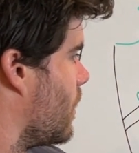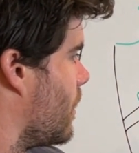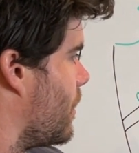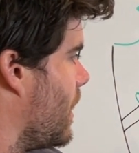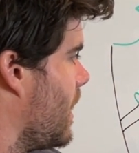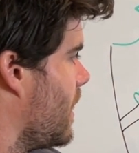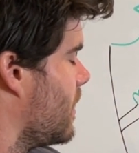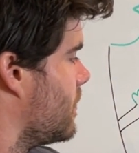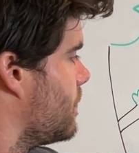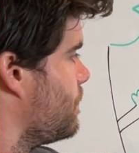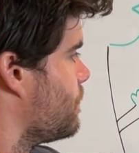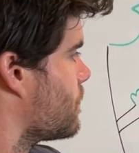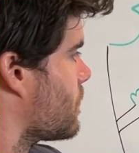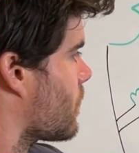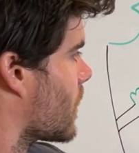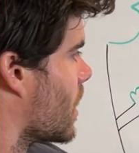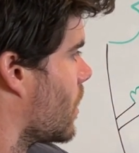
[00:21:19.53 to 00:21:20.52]
then
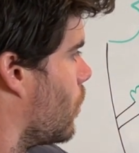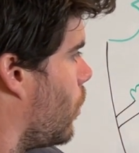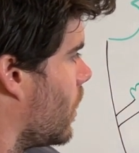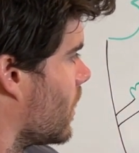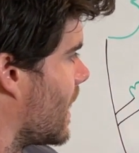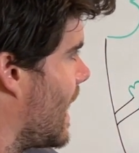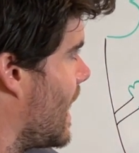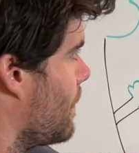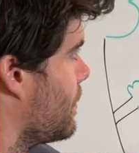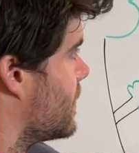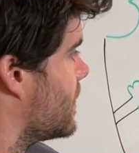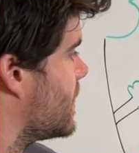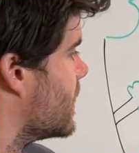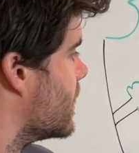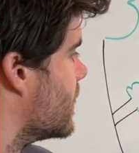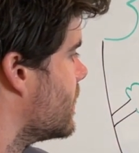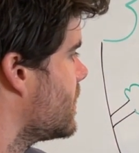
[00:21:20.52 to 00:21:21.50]
what
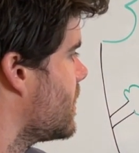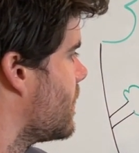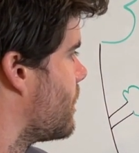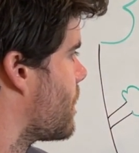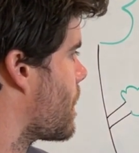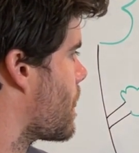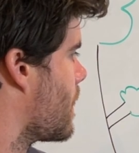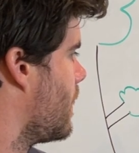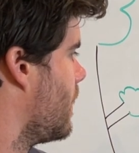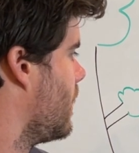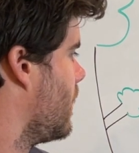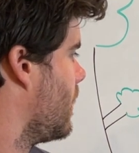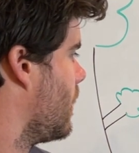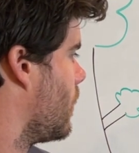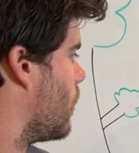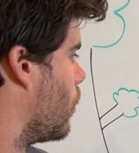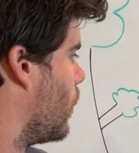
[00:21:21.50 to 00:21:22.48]
happens is
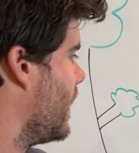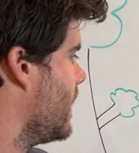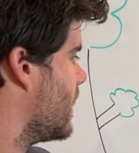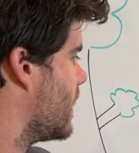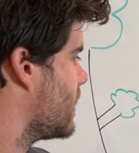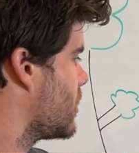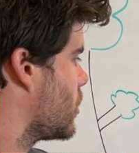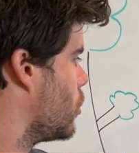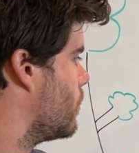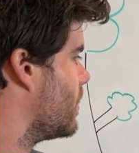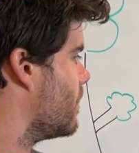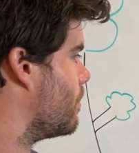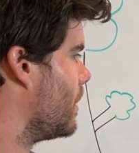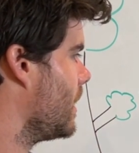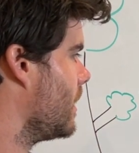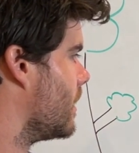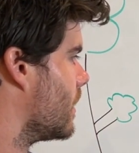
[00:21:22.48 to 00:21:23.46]
we as human
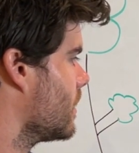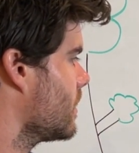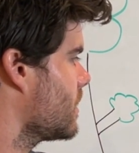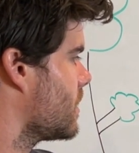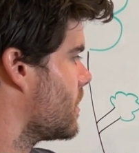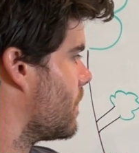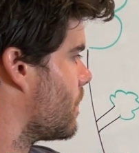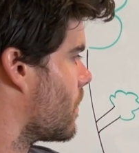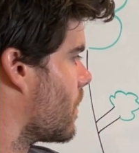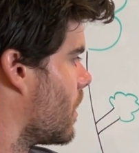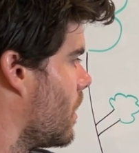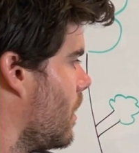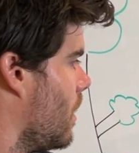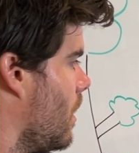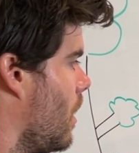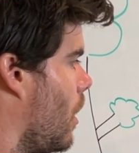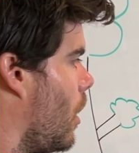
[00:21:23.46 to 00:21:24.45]
beings
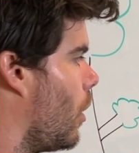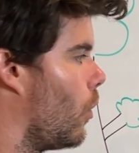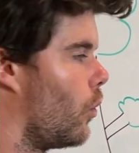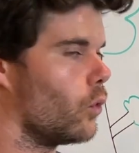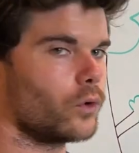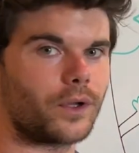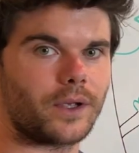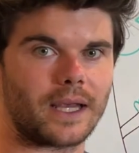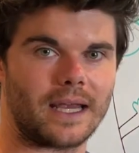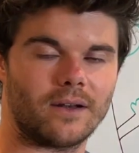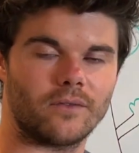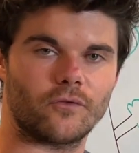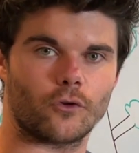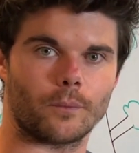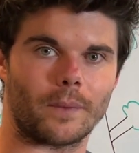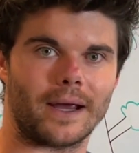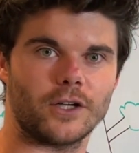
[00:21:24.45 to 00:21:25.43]
hold
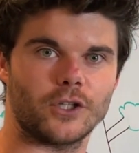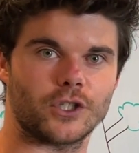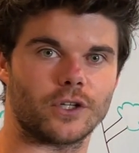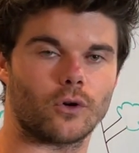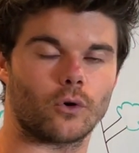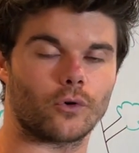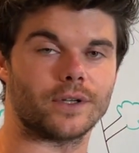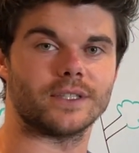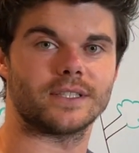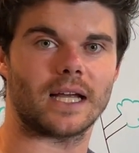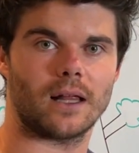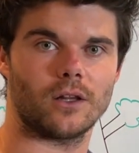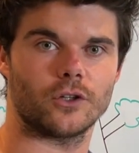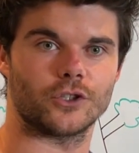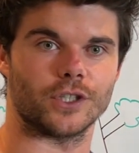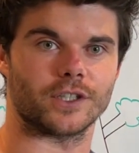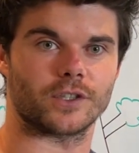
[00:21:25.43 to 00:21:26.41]
information or
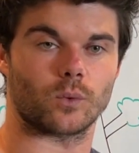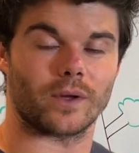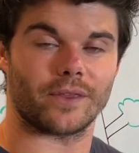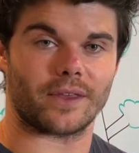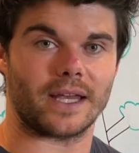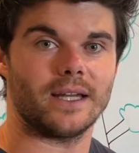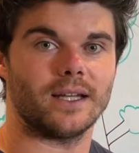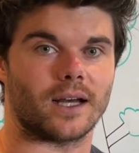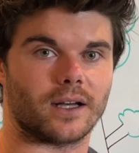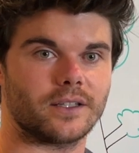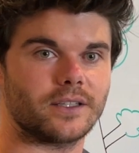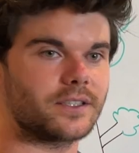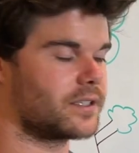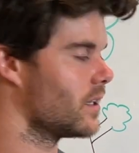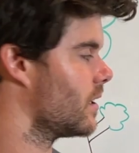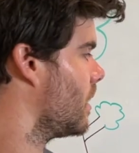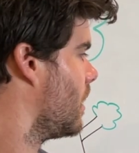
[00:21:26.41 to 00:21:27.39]
intelligence within
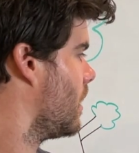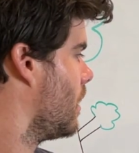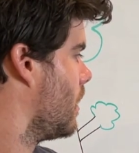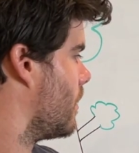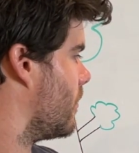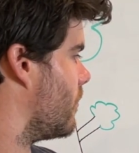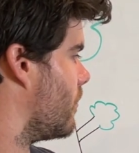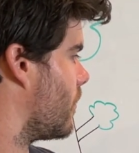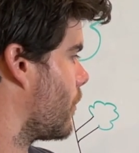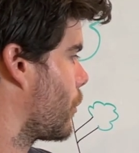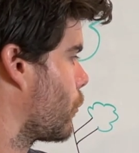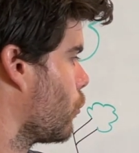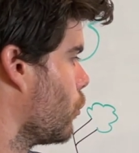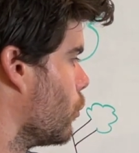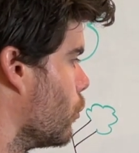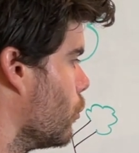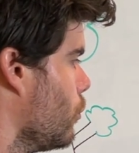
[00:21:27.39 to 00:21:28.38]
us
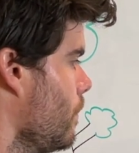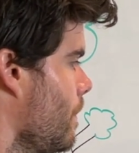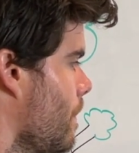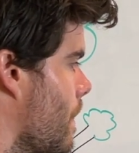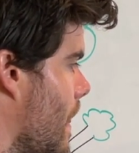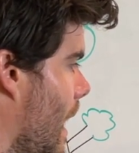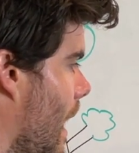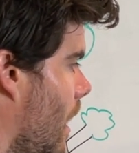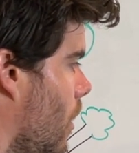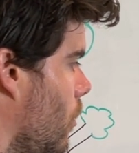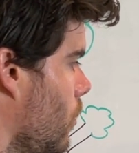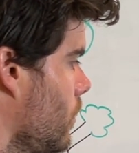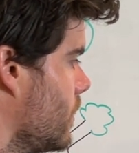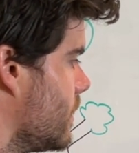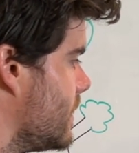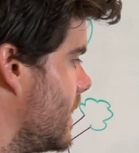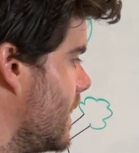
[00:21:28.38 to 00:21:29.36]
through our
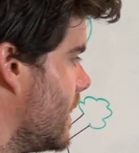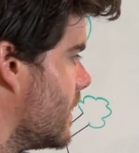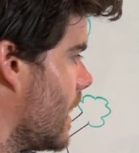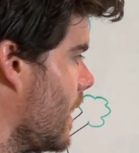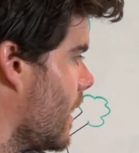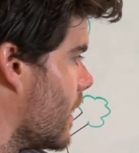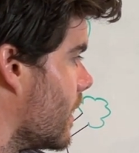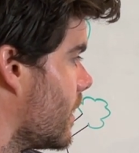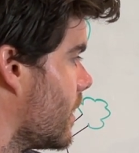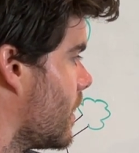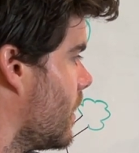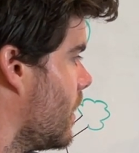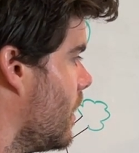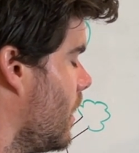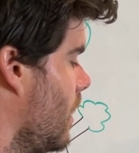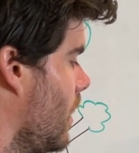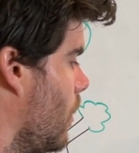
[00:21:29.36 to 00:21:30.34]
DNA,
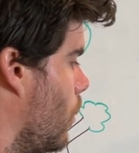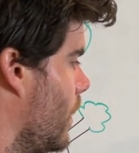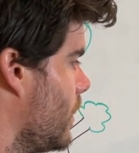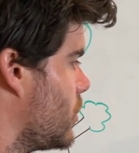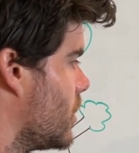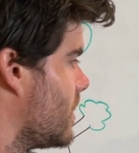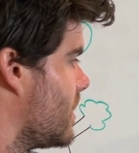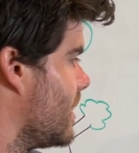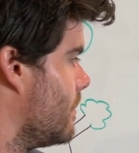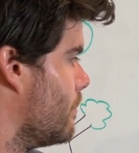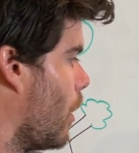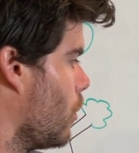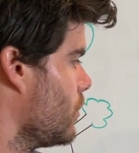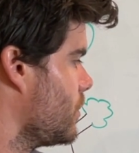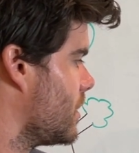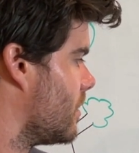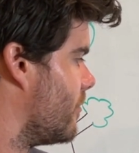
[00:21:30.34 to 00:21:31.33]
which is the
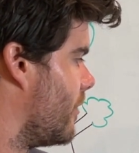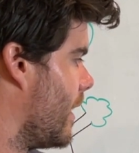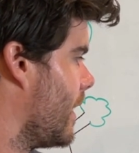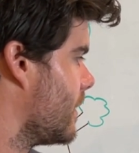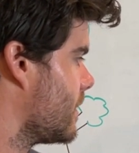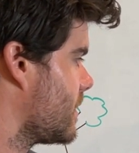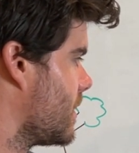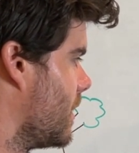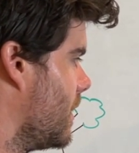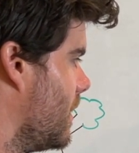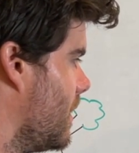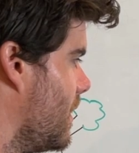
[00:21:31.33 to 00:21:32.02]
most advanced,